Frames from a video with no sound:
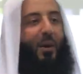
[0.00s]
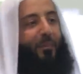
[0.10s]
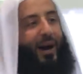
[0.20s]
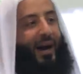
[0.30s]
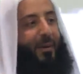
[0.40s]

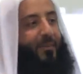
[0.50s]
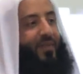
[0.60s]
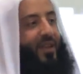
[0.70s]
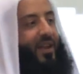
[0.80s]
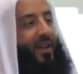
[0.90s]
But
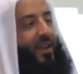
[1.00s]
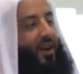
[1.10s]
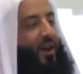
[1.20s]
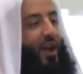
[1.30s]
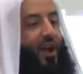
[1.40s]

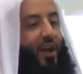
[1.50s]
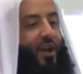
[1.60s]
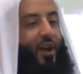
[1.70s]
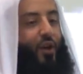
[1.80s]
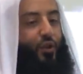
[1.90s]

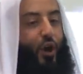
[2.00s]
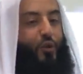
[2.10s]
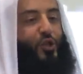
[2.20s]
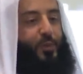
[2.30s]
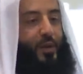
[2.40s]

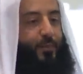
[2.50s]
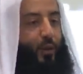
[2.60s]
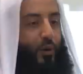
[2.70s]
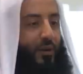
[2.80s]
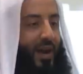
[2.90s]
those
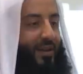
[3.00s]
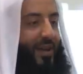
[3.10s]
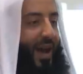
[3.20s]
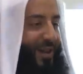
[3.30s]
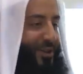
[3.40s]
people and
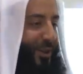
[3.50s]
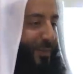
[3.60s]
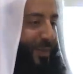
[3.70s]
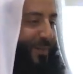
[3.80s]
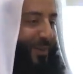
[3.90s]
the actual
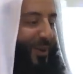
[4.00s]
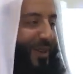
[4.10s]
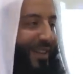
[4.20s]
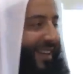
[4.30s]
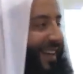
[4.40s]
people,